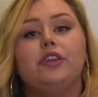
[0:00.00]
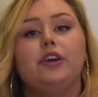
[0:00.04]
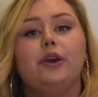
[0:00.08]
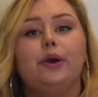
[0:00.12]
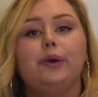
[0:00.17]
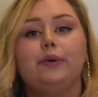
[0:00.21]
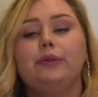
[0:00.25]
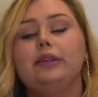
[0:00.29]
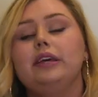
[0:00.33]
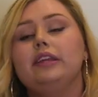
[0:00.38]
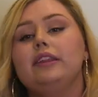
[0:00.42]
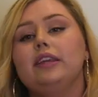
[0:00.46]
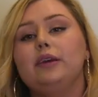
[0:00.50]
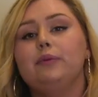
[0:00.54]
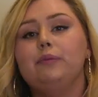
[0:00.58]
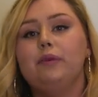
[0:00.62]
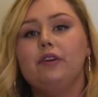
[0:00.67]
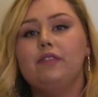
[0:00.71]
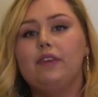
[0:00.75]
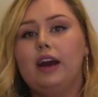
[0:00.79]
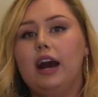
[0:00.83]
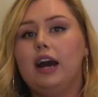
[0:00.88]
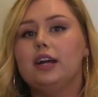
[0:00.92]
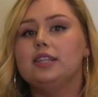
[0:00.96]
The only thing
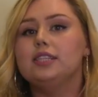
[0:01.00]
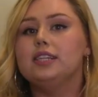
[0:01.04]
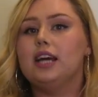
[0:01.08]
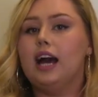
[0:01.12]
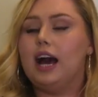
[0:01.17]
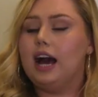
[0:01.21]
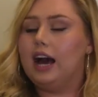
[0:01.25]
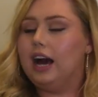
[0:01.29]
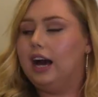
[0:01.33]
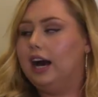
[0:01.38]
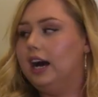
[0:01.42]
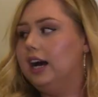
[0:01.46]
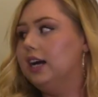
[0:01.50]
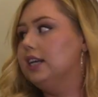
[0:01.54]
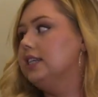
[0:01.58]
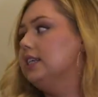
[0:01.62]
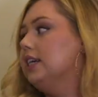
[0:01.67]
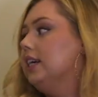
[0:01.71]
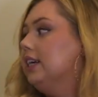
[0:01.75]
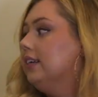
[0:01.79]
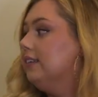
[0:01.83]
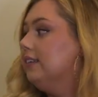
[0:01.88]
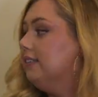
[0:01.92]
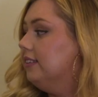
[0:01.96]
we've had to
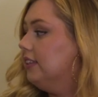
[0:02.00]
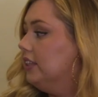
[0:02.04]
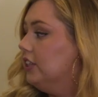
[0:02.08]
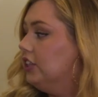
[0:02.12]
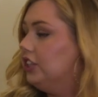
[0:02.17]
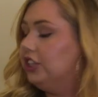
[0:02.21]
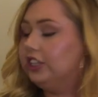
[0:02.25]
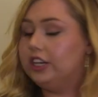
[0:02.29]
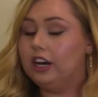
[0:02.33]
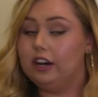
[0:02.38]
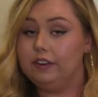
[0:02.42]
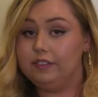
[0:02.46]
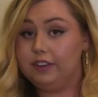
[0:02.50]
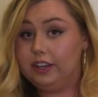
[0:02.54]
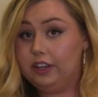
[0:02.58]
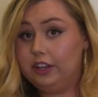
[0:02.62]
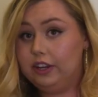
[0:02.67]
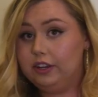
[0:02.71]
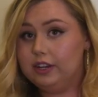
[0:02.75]
add is this shelving